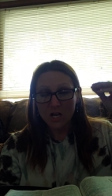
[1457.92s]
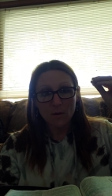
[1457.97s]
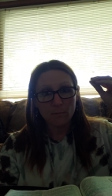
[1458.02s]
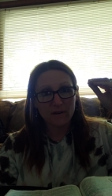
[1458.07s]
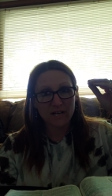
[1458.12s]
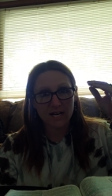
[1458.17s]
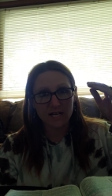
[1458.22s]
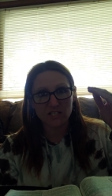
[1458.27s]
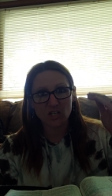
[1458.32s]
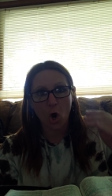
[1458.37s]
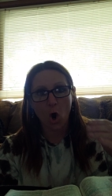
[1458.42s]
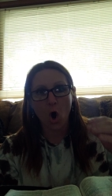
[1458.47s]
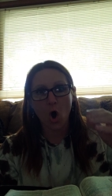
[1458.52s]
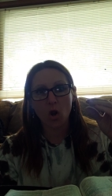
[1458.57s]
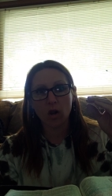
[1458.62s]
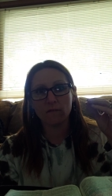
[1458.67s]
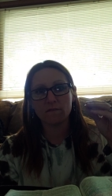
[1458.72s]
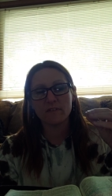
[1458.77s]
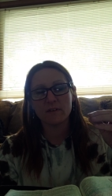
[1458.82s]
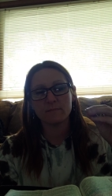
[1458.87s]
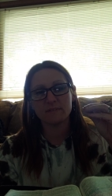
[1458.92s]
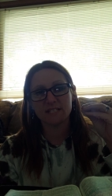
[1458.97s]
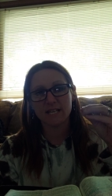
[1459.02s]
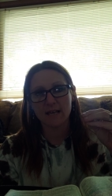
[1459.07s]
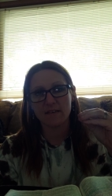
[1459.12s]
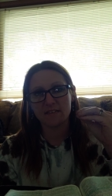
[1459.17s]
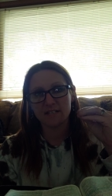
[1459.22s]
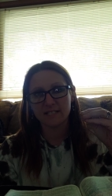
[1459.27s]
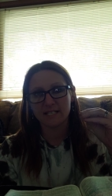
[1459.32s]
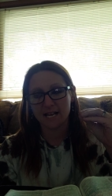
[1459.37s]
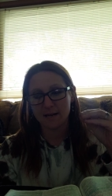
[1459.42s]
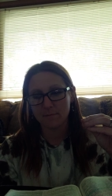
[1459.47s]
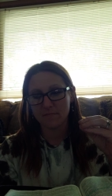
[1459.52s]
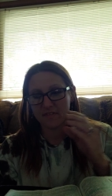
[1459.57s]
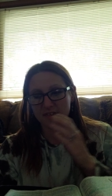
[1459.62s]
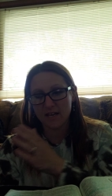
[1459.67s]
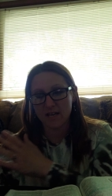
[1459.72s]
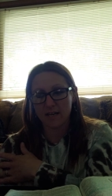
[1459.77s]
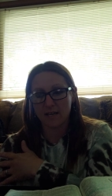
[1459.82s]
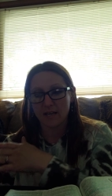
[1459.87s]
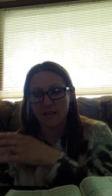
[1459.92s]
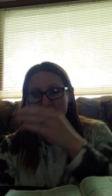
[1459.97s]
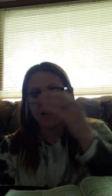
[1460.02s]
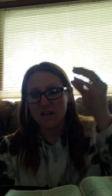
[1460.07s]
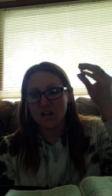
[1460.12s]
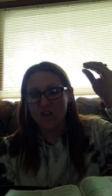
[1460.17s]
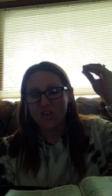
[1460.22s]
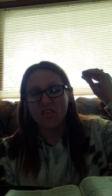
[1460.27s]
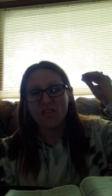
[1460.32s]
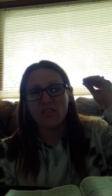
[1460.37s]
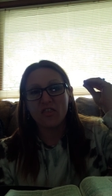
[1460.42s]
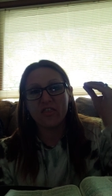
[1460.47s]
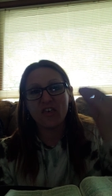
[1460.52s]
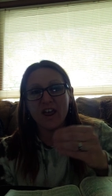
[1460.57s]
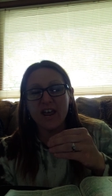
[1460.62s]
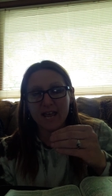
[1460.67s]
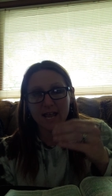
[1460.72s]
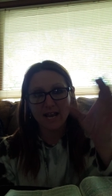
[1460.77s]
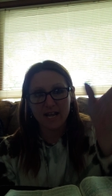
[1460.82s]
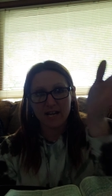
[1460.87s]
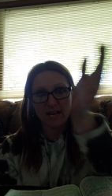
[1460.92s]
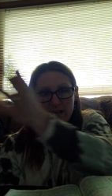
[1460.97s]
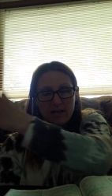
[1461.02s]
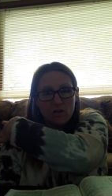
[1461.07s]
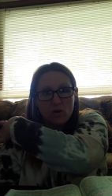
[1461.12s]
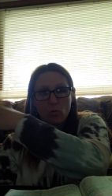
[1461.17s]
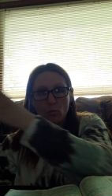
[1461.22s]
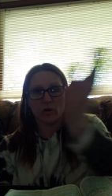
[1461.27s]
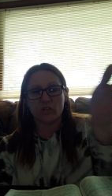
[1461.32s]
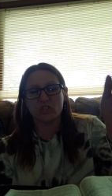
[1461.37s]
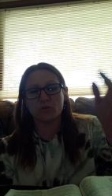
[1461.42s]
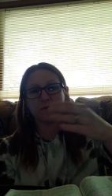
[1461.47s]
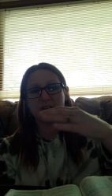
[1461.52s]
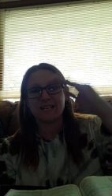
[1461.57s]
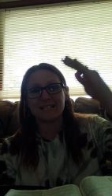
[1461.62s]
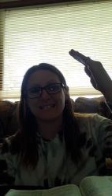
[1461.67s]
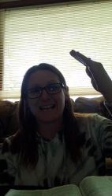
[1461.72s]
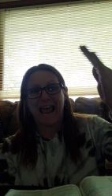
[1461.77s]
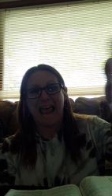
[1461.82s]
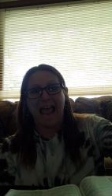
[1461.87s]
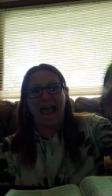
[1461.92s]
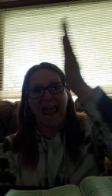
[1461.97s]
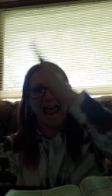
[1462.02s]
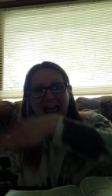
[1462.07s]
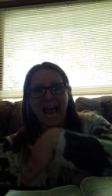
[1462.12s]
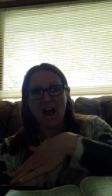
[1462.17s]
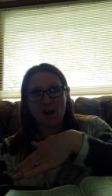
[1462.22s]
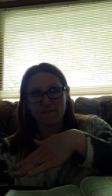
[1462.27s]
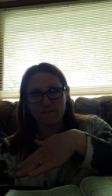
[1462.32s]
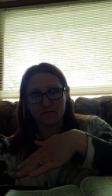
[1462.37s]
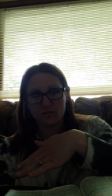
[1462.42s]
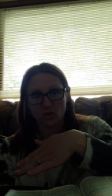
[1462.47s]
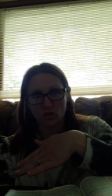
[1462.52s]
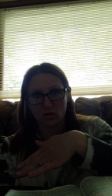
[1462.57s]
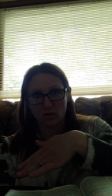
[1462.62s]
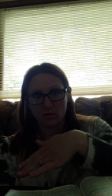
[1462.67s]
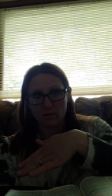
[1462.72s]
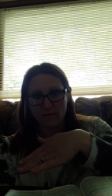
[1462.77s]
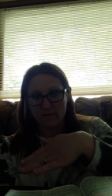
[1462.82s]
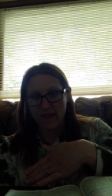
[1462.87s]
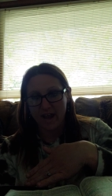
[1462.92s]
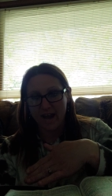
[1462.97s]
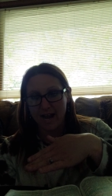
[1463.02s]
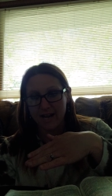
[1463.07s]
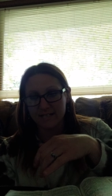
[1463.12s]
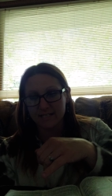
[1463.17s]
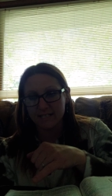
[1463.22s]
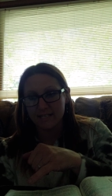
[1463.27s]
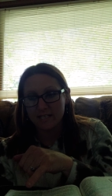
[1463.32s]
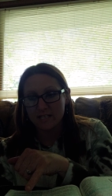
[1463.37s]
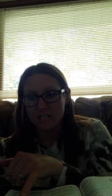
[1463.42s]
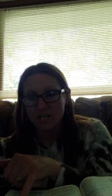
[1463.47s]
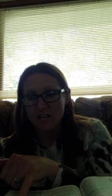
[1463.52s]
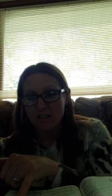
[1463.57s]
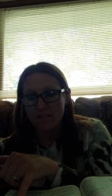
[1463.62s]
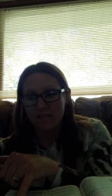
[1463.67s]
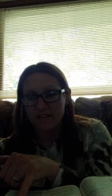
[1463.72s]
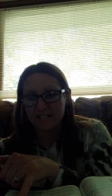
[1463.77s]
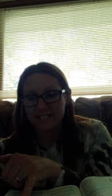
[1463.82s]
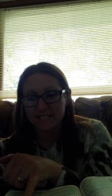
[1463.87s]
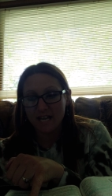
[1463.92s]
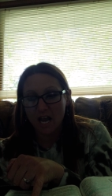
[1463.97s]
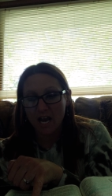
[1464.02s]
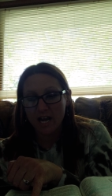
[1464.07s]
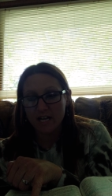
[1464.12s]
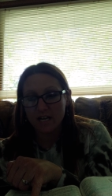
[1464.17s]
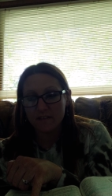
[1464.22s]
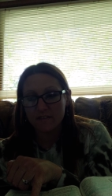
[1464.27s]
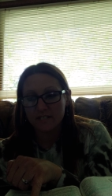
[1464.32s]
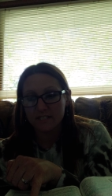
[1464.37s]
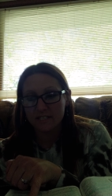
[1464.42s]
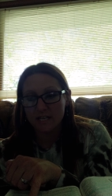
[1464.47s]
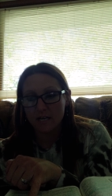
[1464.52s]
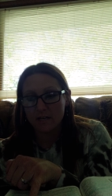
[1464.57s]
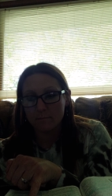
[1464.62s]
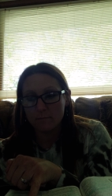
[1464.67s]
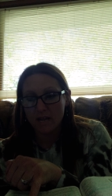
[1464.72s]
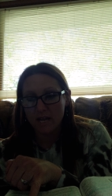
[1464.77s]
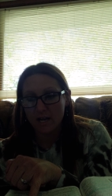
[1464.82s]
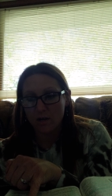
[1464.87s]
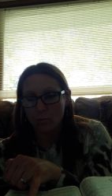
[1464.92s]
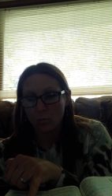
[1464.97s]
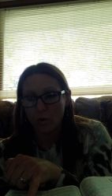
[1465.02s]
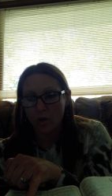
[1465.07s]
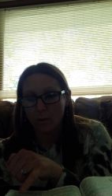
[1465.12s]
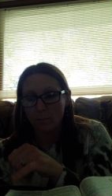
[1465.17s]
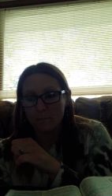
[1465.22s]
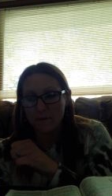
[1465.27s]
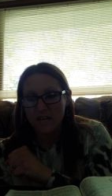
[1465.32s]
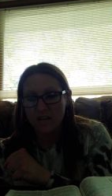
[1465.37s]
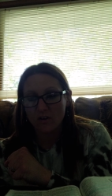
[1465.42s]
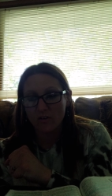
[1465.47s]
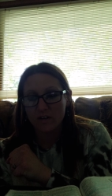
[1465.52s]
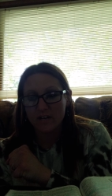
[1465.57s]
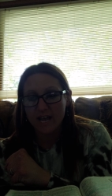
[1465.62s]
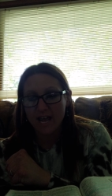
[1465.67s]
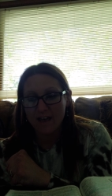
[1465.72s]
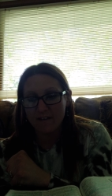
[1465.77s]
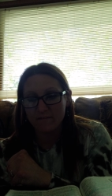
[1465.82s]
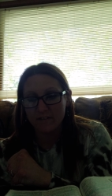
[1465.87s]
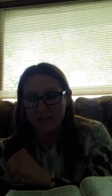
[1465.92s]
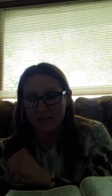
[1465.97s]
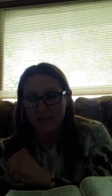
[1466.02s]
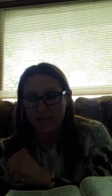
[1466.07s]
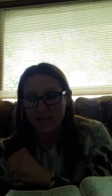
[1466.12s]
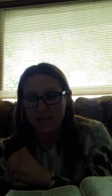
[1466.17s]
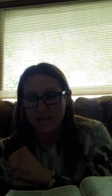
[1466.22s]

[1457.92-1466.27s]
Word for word: because all of them say the same thing. Then, which means after that, the sign of the Son of Man will appear in heaven.